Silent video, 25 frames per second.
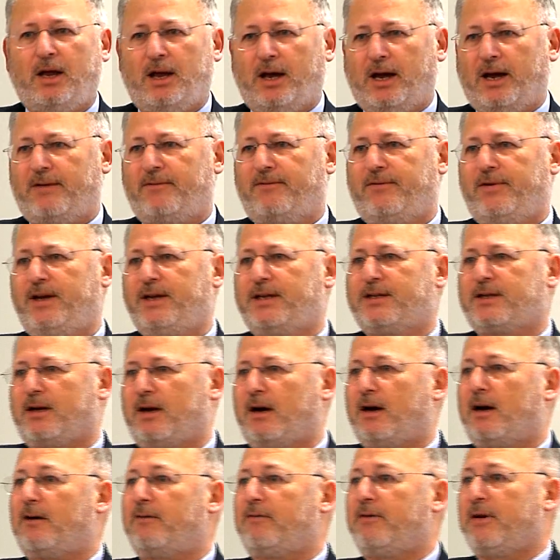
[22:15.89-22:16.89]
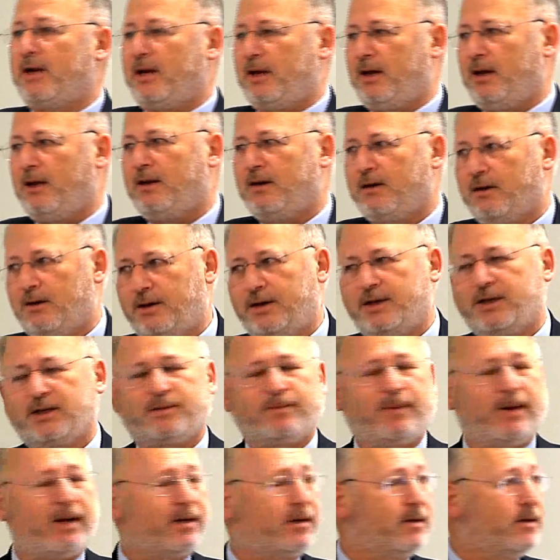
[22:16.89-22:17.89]
ANVISA are really good
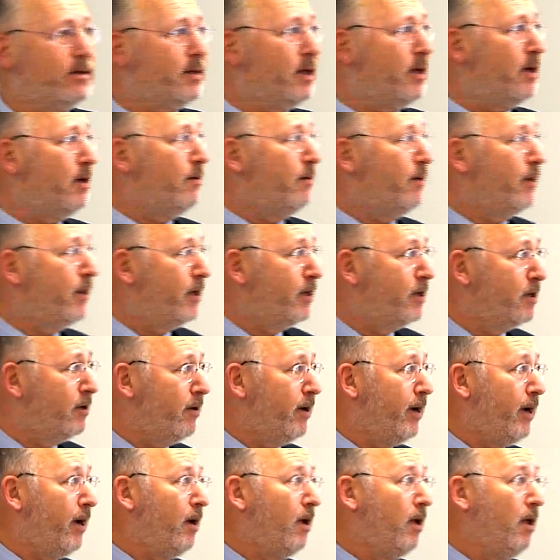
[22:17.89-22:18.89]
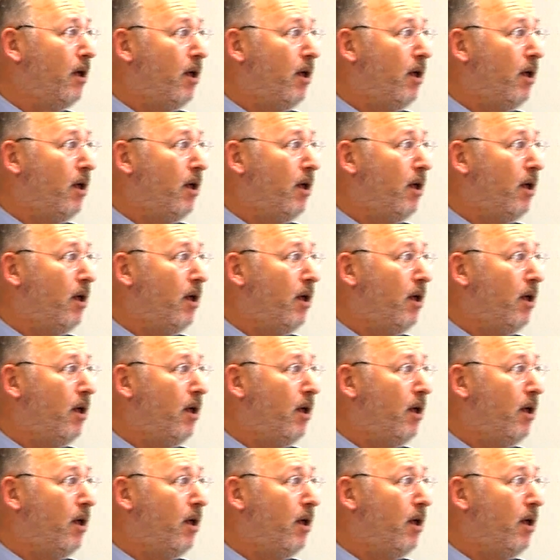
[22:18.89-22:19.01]
inspectors, they know what they're doing.